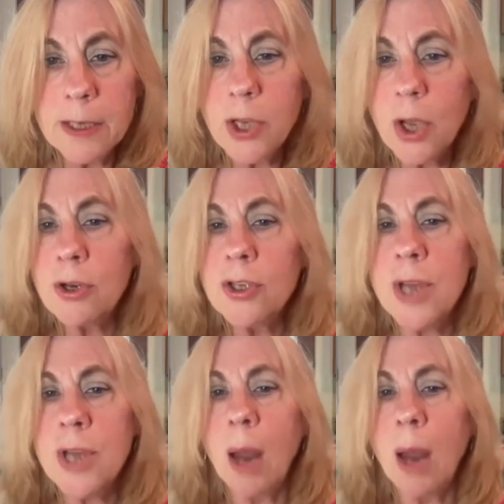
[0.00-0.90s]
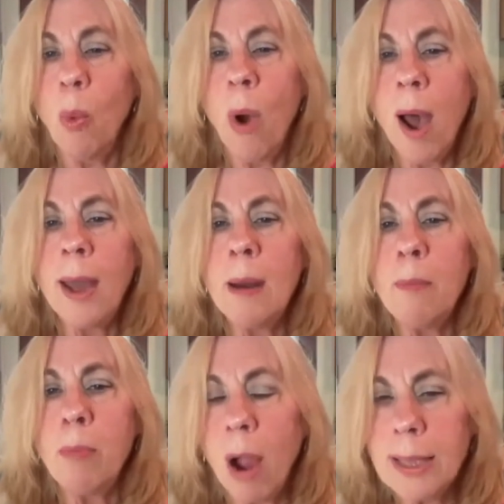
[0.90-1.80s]
So there's not
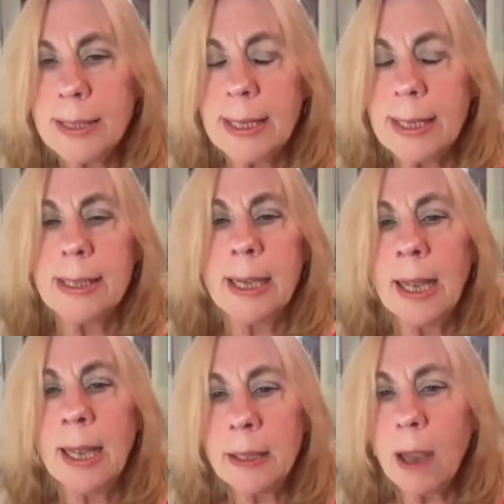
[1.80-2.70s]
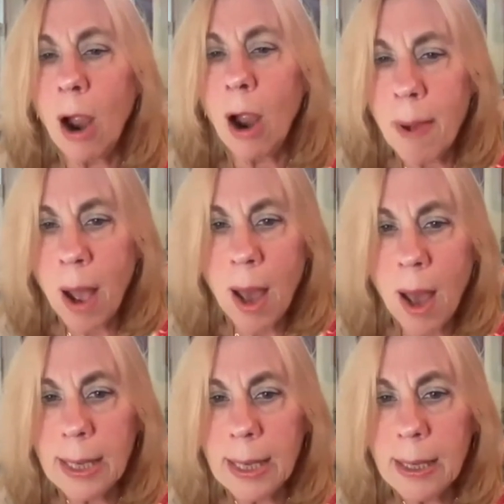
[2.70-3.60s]
one process in our
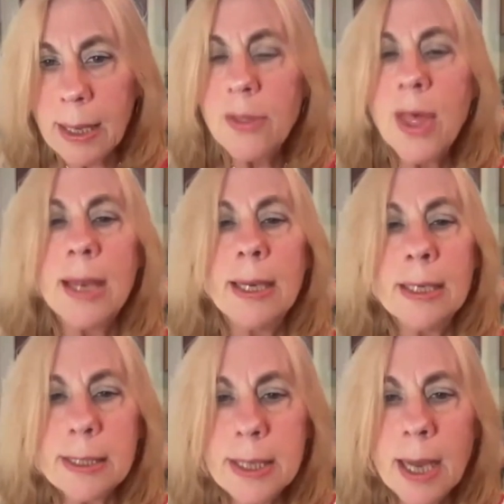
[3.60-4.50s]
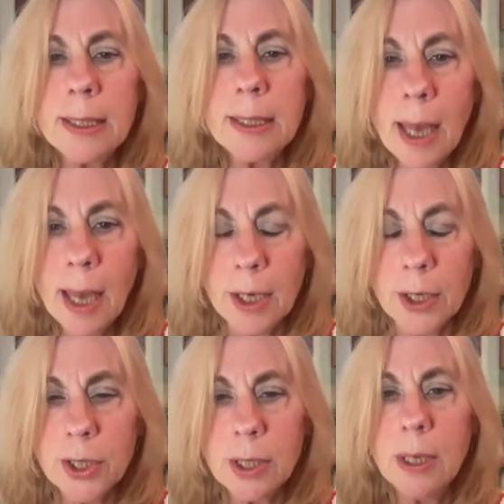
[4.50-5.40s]
body that is not
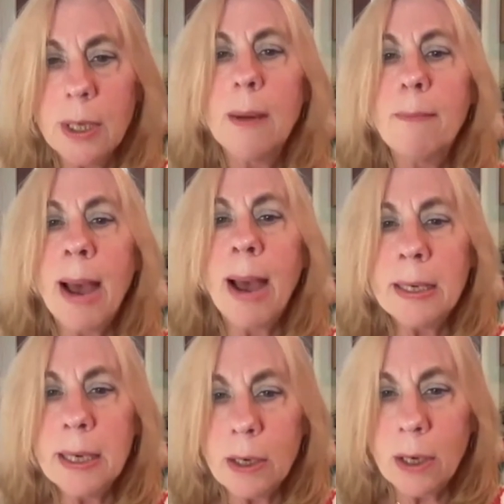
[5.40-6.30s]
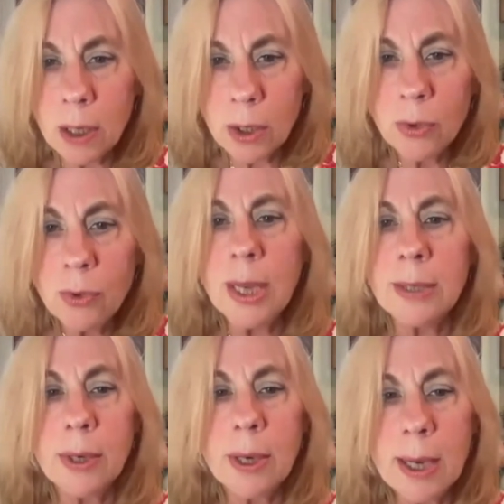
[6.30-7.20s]
touched by low
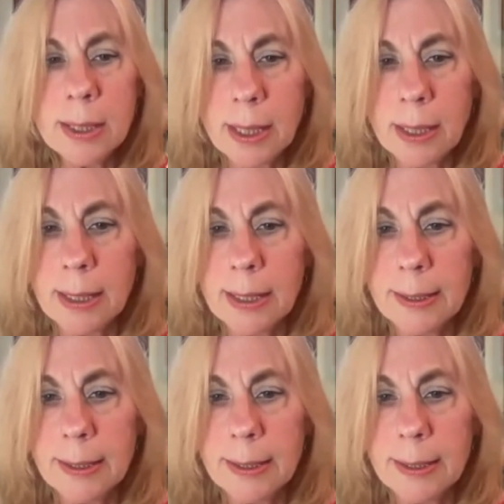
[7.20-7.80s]
nitric oxide.